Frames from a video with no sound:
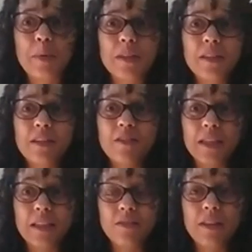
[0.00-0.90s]
capability of
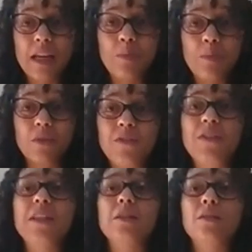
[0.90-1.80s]
being able to
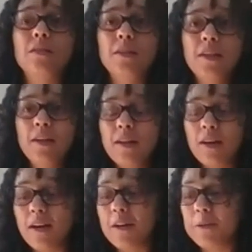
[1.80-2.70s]
feel.
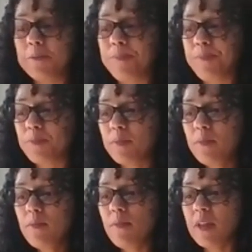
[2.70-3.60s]

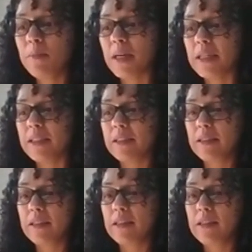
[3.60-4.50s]
But